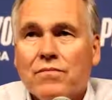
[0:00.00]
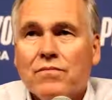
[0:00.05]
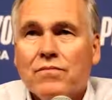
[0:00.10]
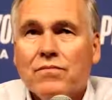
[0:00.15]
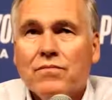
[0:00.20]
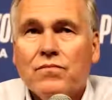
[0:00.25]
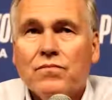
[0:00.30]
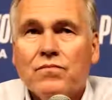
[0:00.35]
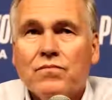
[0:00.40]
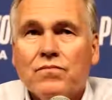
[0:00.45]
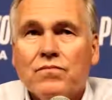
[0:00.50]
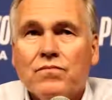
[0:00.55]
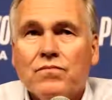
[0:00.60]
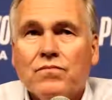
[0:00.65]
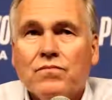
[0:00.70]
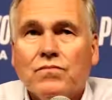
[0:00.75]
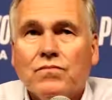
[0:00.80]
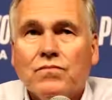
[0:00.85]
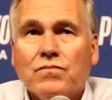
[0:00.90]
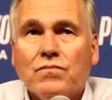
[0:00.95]

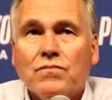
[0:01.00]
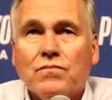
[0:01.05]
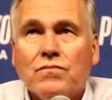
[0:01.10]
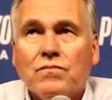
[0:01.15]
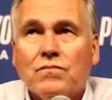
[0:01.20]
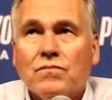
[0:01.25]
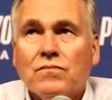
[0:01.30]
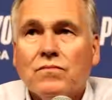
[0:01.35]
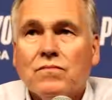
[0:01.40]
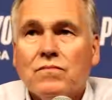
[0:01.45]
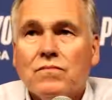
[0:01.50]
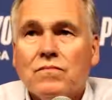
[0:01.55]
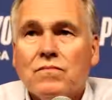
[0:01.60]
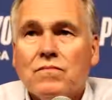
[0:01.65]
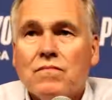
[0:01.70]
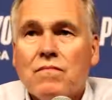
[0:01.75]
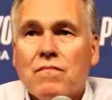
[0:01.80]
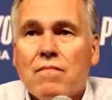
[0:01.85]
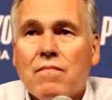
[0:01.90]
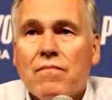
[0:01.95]

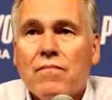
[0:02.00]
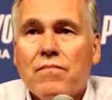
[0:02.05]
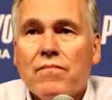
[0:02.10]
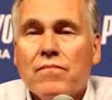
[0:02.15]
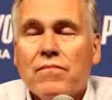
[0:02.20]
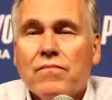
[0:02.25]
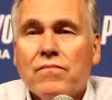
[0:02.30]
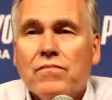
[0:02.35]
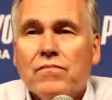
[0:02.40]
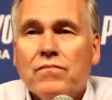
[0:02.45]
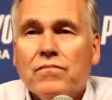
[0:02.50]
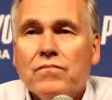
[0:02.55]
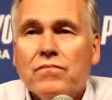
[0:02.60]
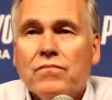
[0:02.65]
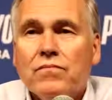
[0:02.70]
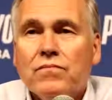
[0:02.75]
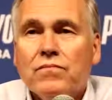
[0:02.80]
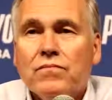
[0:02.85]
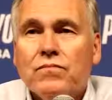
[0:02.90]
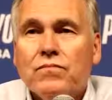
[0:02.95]

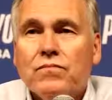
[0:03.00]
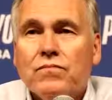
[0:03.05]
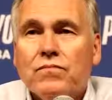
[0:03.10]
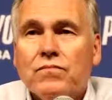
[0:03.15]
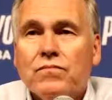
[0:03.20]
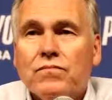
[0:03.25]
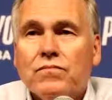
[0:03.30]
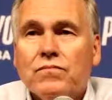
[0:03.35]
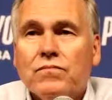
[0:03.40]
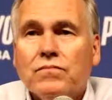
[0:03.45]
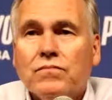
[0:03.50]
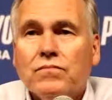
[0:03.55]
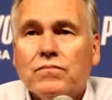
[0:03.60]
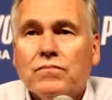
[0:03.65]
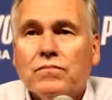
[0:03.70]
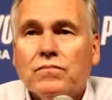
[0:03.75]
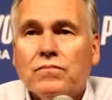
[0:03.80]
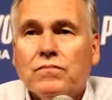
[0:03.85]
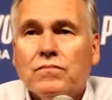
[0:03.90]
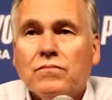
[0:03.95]

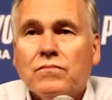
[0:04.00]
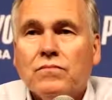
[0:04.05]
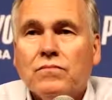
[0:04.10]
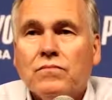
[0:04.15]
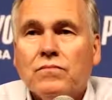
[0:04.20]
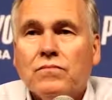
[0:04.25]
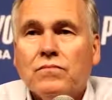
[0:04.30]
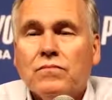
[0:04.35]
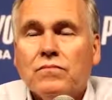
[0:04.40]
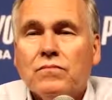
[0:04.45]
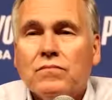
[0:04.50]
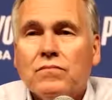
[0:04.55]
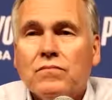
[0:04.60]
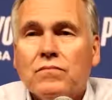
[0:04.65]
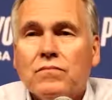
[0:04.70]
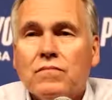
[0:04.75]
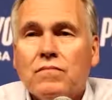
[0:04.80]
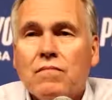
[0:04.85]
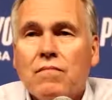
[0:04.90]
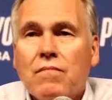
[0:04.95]

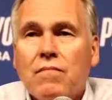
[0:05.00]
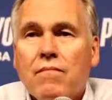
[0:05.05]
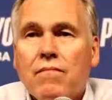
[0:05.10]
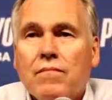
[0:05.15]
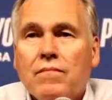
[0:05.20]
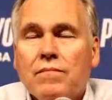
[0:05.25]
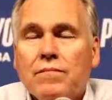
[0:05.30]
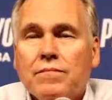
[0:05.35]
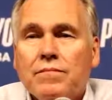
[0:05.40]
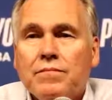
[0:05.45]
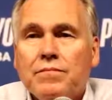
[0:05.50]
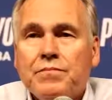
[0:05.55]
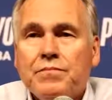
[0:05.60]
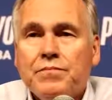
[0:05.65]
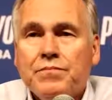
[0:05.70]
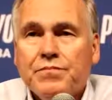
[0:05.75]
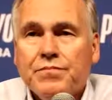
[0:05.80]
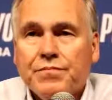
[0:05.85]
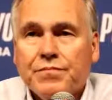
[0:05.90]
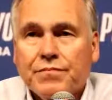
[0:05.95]

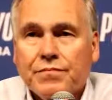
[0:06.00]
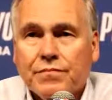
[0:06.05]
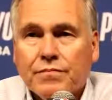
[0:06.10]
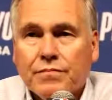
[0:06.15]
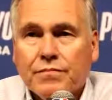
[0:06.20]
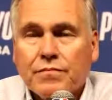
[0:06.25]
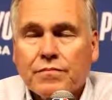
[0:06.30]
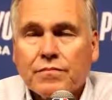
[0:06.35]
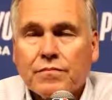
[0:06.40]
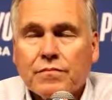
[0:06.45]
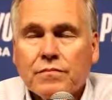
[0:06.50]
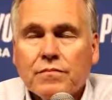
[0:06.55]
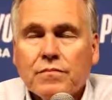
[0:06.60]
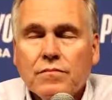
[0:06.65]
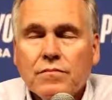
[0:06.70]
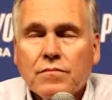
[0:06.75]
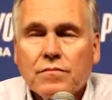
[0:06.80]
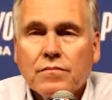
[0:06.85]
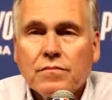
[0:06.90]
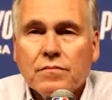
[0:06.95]

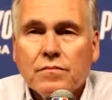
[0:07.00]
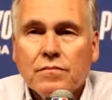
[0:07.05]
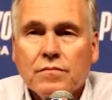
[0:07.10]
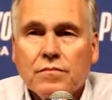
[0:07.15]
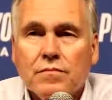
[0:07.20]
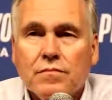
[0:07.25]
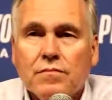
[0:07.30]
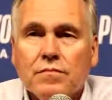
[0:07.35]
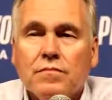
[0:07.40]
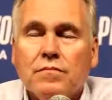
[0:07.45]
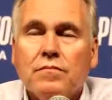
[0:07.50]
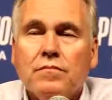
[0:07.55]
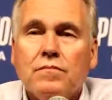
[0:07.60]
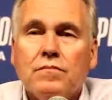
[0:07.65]
[no speech]